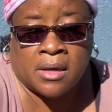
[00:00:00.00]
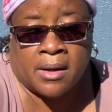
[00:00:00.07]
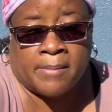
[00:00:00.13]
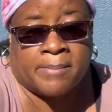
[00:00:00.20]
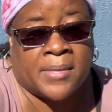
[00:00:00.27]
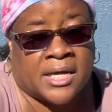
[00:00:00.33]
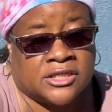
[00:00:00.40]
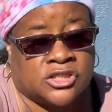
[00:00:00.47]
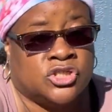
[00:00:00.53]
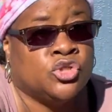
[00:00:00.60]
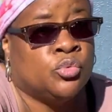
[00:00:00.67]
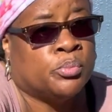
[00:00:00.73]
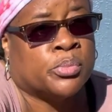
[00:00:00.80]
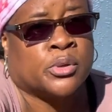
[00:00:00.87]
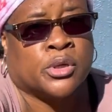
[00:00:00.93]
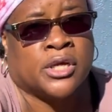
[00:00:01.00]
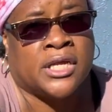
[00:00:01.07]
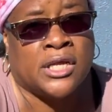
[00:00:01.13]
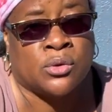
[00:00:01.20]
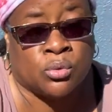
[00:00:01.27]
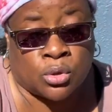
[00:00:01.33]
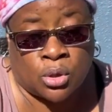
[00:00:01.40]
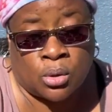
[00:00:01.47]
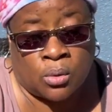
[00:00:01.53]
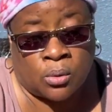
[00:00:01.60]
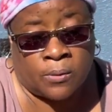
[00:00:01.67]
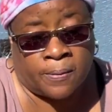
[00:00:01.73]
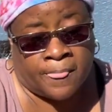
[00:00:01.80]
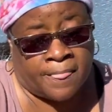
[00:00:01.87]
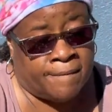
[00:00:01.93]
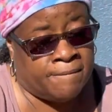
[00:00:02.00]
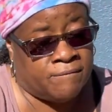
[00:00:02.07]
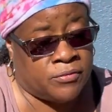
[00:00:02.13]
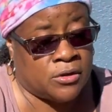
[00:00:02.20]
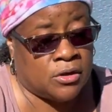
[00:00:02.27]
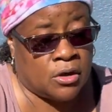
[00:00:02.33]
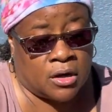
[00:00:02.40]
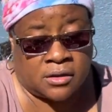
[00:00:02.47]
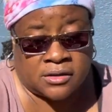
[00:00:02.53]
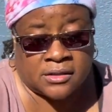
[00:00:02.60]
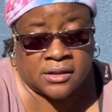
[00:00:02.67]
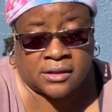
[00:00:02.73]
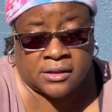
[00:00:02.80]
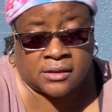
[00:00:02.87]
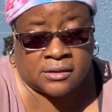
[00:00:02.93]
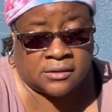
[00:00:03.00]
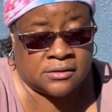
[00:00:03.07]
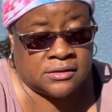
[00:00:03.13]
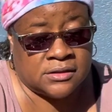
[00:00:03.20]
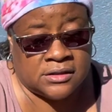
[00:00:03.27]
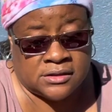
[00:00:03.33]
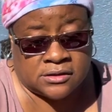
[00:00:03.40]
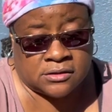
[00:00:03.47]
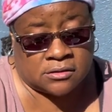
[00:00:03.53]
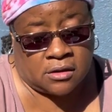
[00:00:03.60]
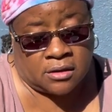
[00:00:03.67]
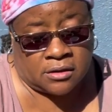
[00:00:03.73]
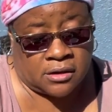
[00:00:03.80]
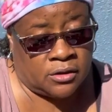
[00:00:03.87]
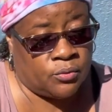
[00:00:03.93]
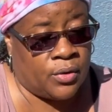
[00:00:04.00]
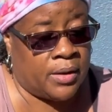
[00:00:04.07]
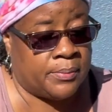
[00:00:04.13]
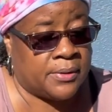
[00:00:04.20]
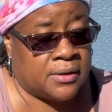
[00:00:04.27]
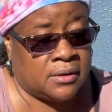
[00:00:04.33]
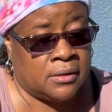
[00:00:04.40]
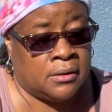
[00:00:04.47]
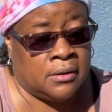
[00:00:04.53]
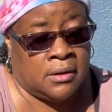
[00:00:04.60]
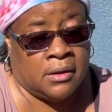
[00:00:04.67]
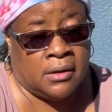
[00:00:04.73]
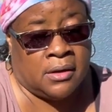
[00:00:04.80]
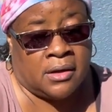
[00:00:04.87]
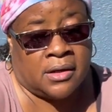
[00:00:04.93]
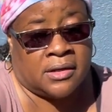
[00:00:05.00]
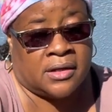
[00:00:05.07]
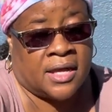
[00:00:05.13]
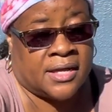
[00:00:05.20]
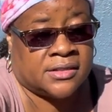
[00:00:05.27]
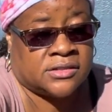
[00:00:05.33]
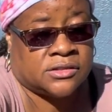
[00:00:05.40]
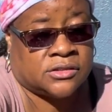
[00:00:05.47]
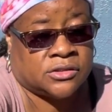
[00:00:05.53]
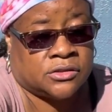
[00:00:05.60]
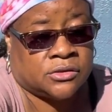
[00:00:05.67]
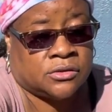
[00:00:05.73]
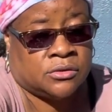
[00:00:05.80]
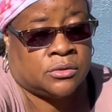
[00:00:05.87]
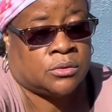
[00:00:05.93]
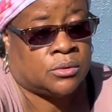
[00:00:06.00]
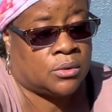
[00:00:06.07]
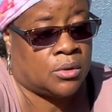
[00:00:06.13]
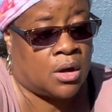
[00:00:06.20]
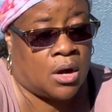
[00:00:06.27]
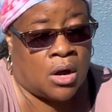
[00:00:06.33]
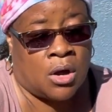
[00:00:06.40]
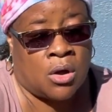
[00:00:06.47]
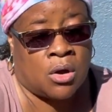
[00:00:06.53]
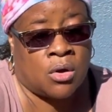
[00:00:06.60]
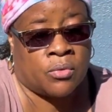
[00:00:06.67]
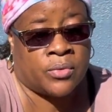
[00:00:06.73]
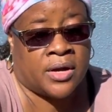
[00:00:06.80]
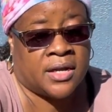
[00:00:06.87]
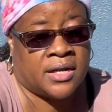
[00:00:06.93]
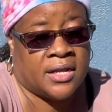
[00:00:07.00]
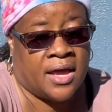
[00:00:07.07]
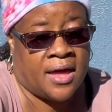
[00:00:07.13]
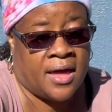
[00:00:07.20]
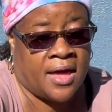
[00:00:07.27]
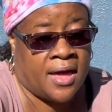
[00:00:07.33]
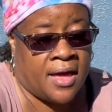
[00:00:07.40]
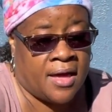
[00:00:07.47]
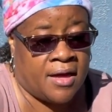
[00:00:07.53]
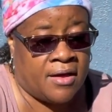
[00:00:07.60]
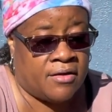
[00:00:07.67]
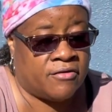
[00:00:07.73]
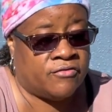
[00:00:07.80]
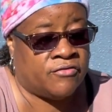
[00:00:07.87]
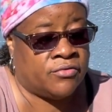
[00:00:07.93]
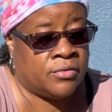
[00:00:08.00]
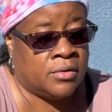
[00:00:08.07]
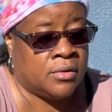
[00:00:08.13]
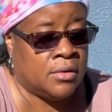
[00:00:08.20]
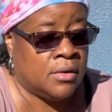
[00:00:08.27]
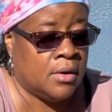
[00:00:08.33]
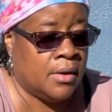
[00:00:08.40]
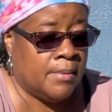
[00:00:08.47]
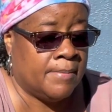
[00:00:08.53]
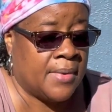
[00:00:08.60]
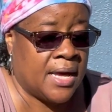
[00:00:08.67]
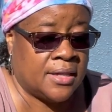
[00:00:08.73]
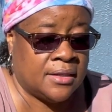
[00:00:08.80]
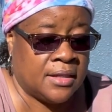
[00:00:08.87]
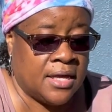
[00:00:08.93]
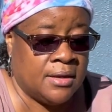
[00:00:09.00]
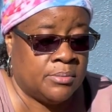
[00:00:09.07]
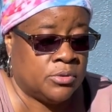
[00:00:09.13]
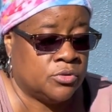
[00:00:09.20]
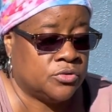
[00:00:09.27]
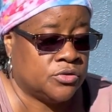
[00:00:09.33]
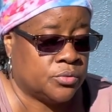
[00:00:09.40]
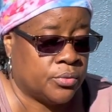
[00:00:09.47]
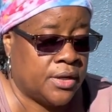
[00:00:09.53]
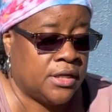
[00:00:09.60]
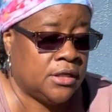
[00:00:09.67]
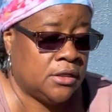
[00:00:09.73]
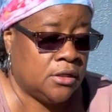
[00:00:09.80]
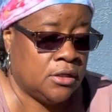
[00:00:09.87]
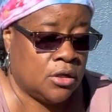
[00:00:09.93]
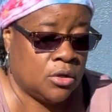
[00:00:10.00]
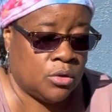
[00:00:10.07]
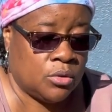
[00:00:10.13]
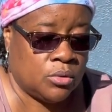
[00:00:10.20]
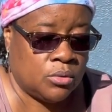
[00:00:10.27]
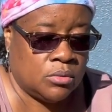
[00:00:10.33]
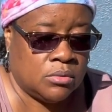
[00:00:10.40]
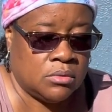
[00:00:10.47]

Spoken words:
my superhero gardening seed starting weapon, and that's to already have my labels ready to go,